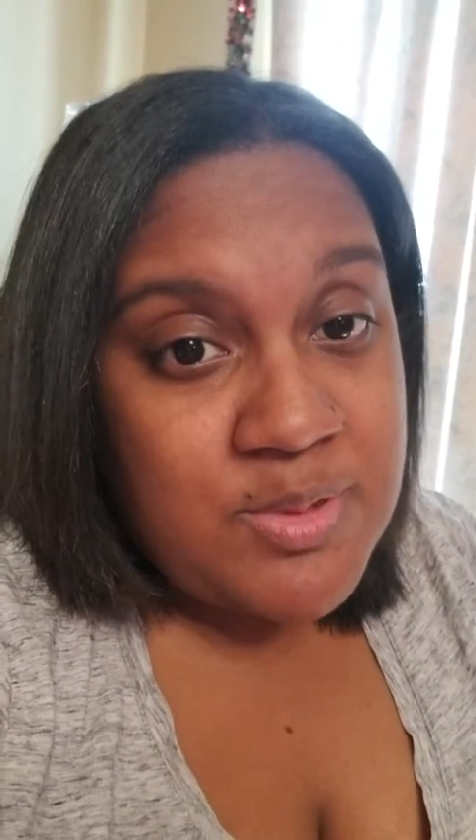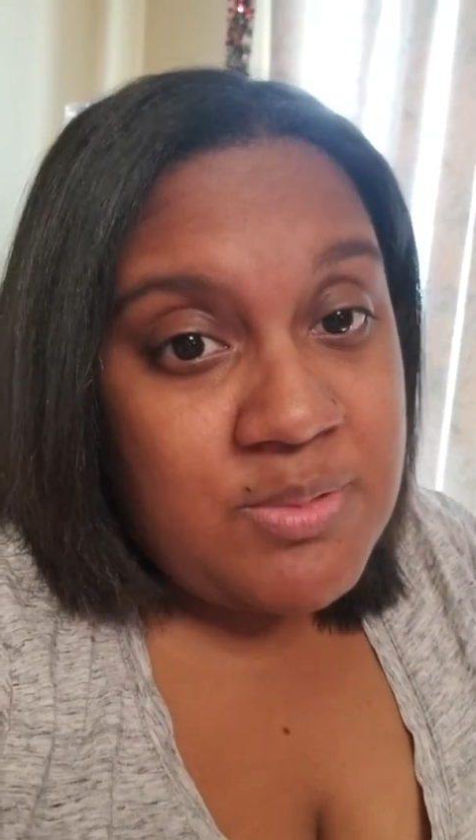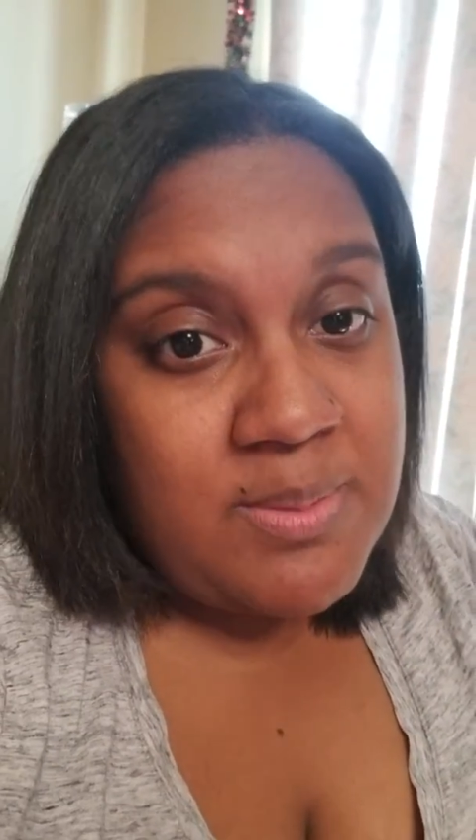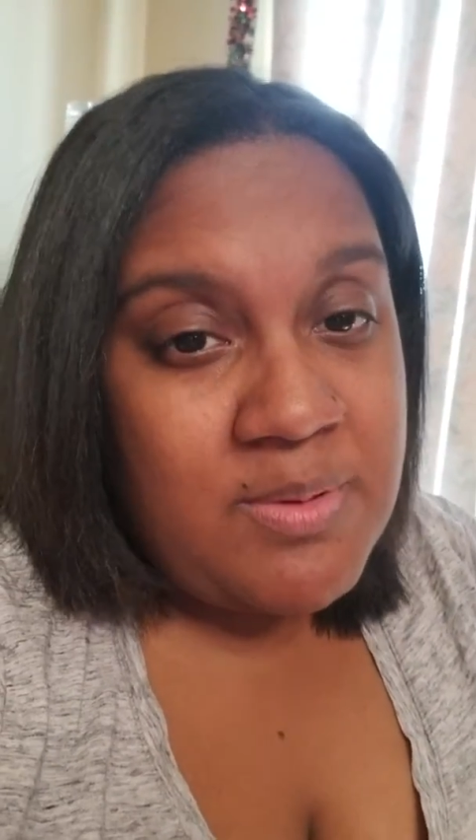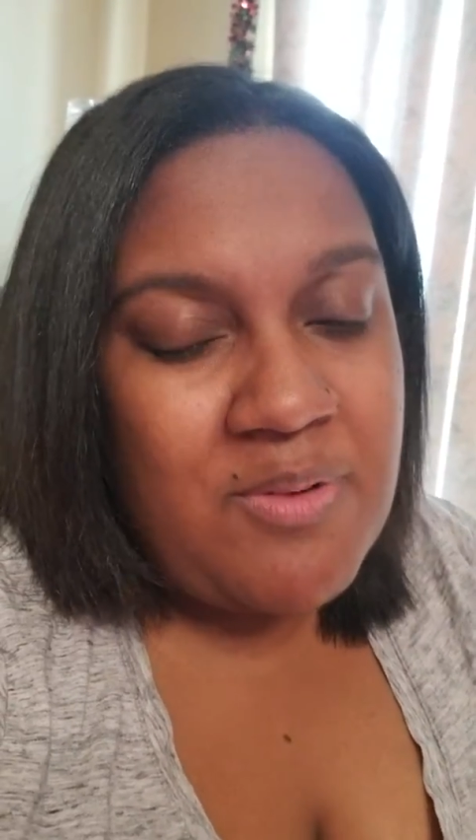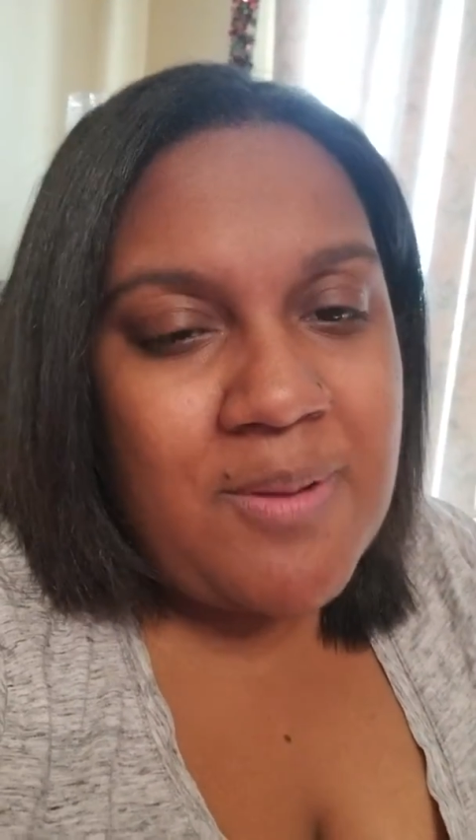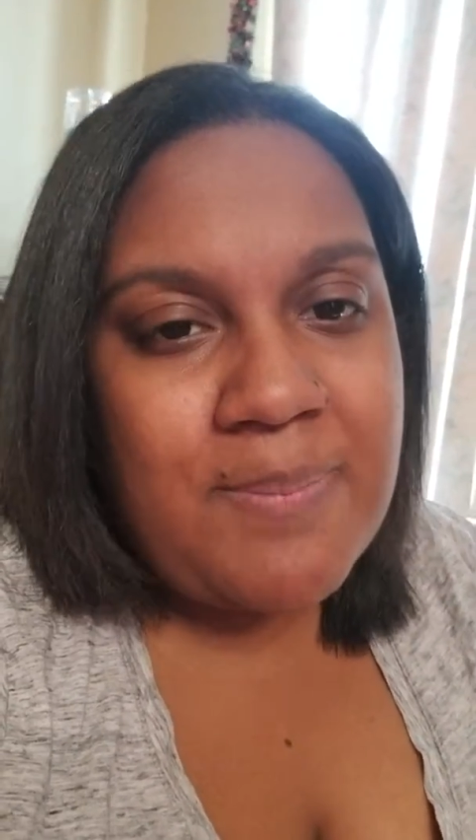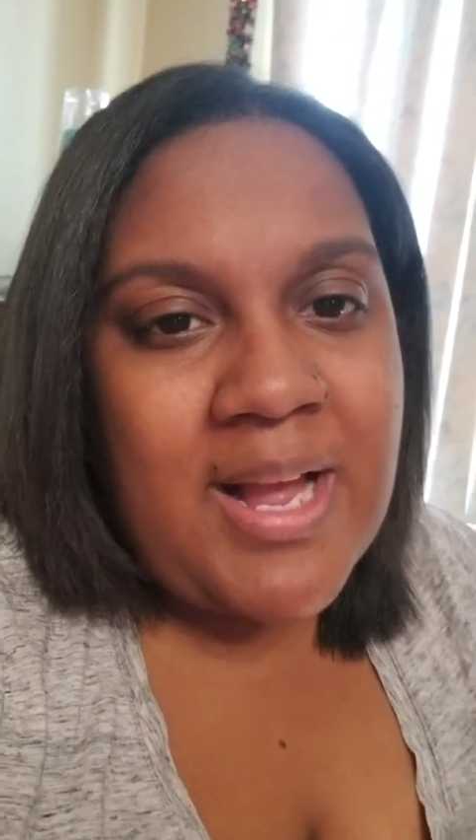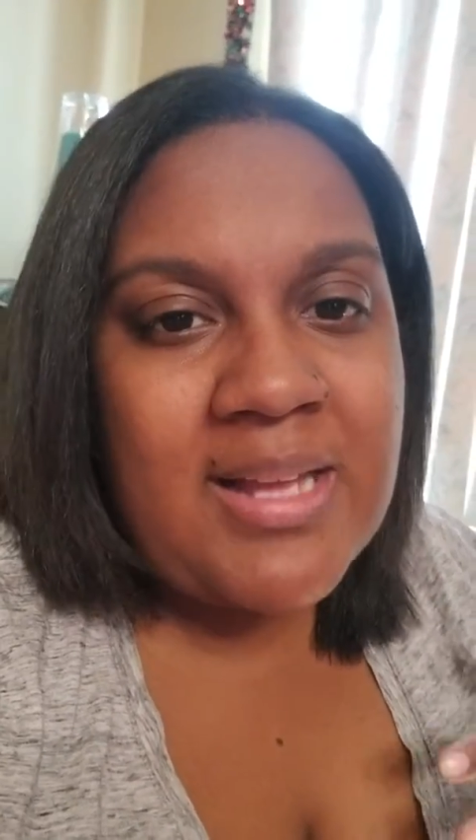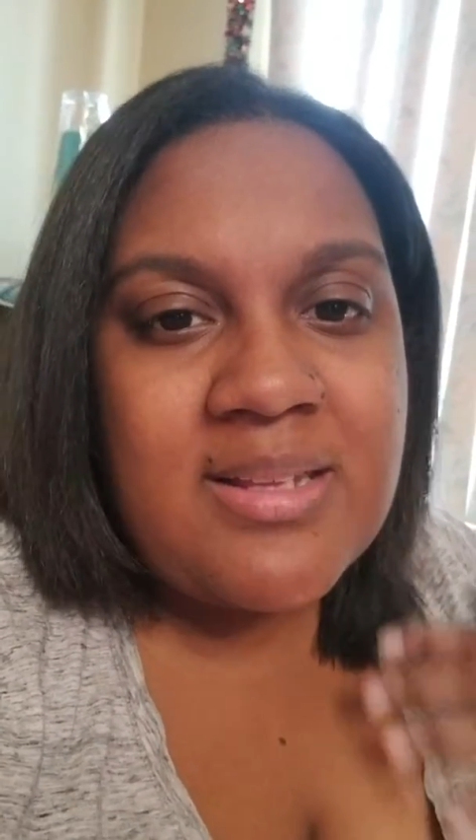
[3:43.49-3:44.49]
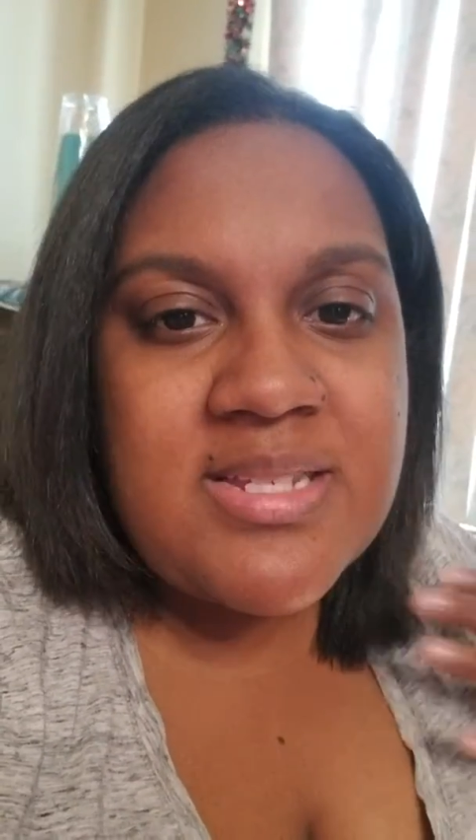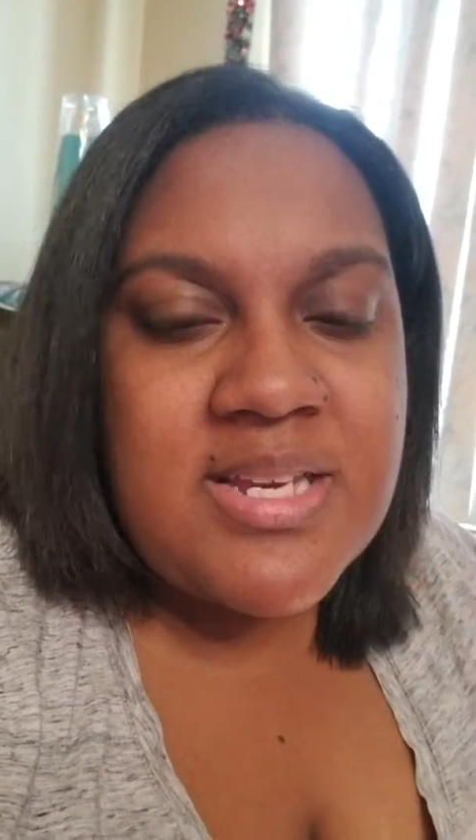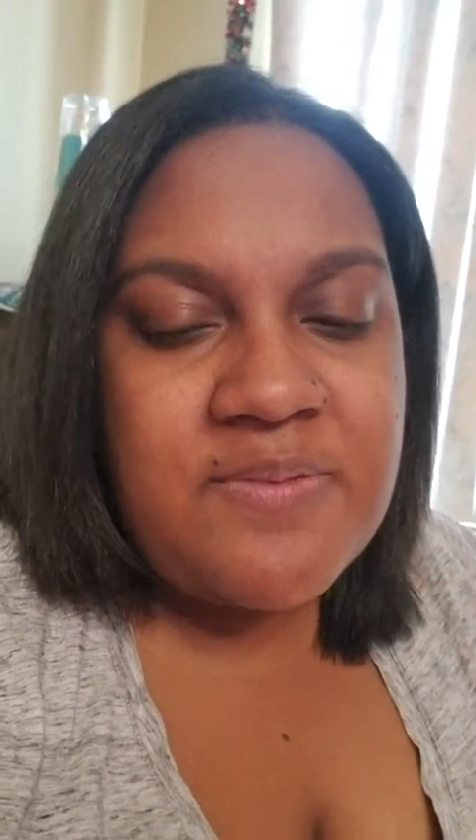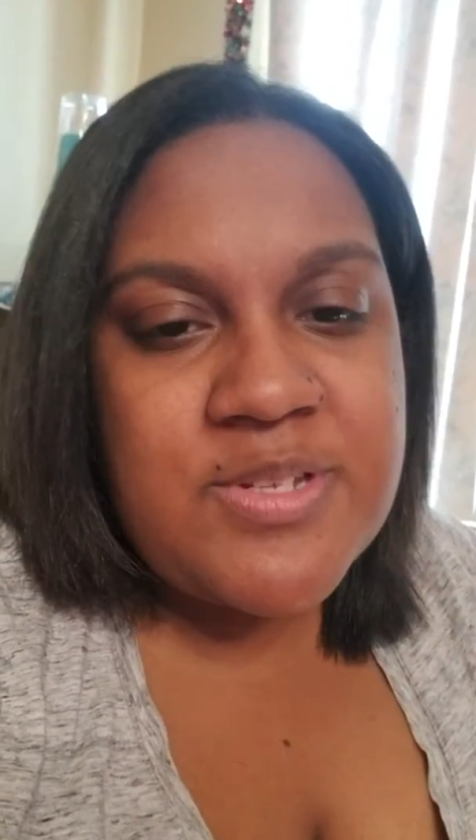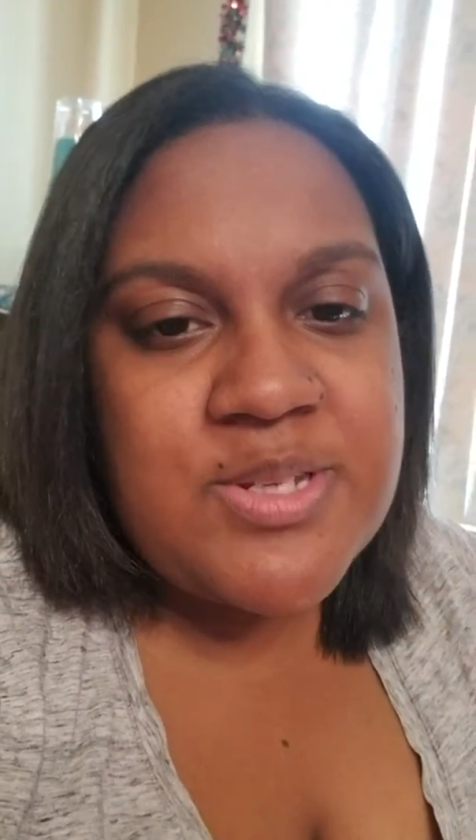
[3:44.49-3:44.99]
don't get me wrong, but I like to
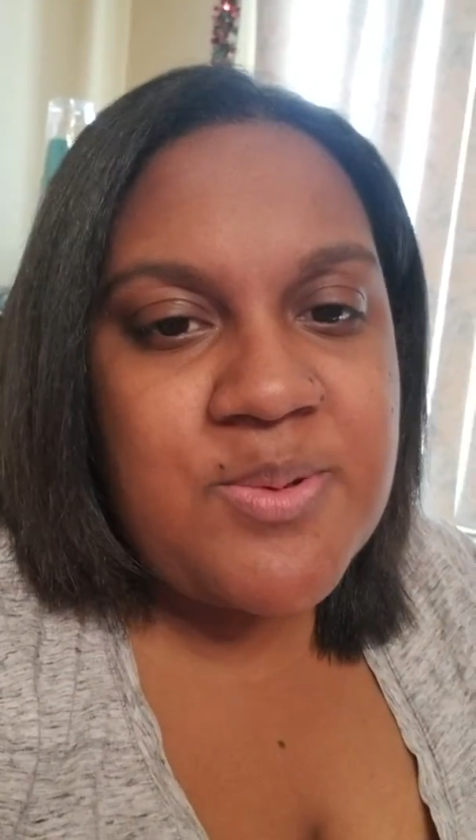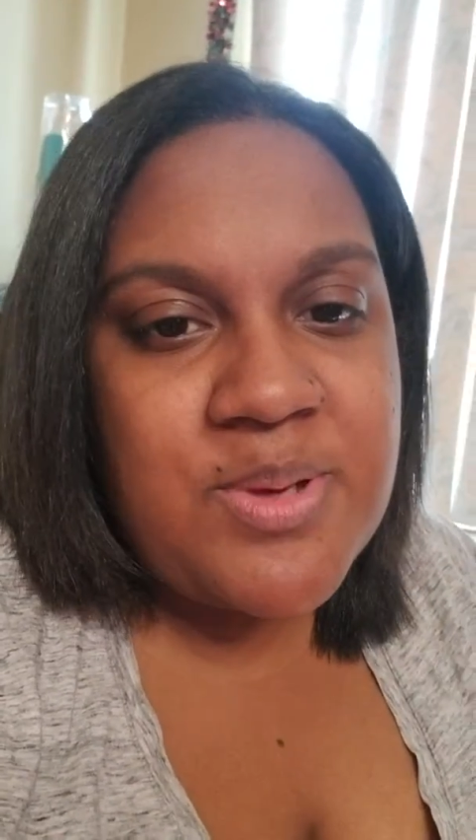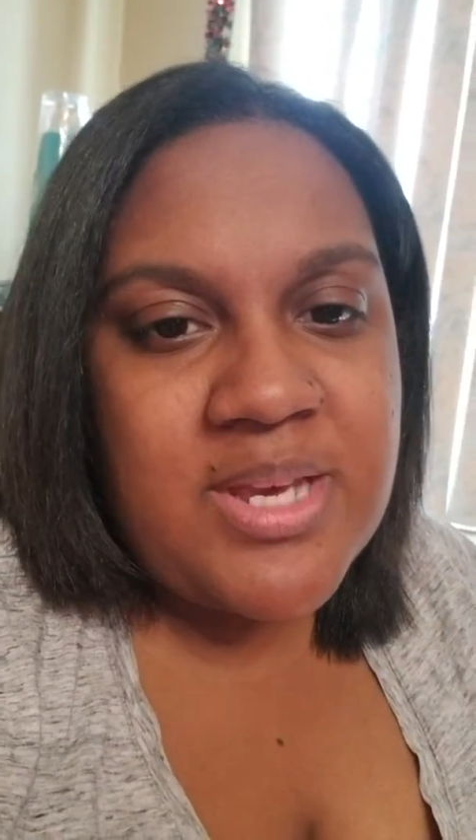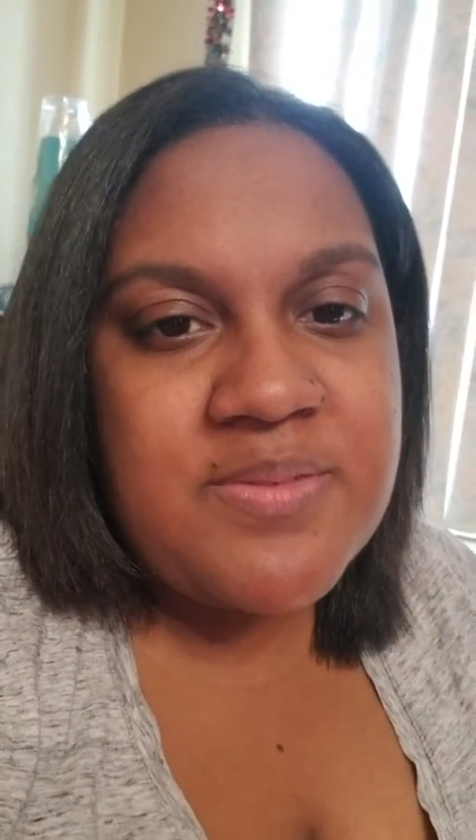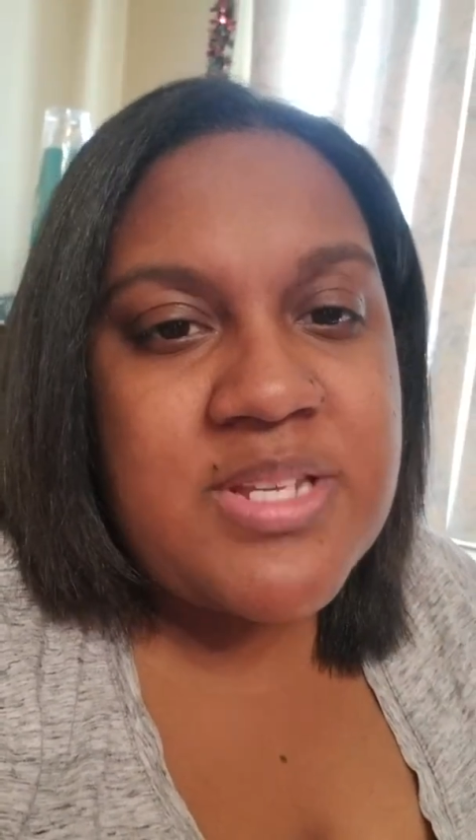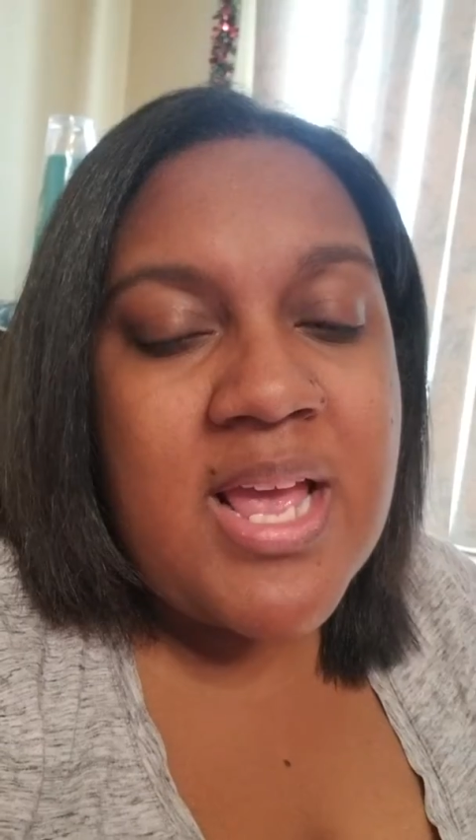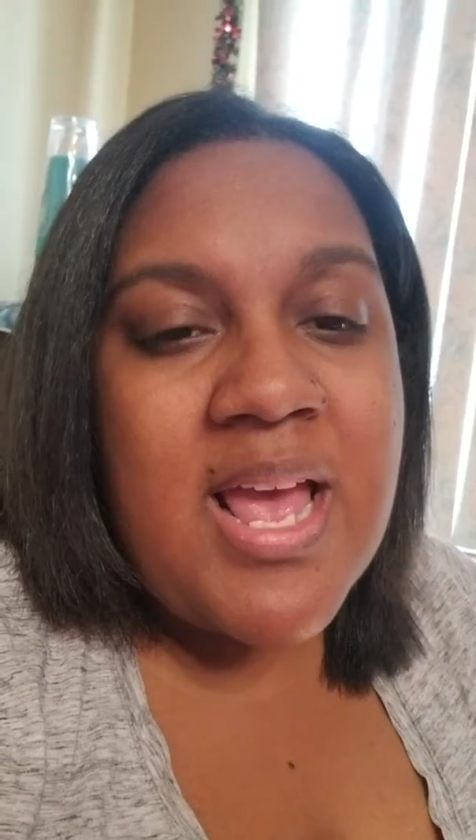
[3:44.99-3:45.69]
get physical gifts.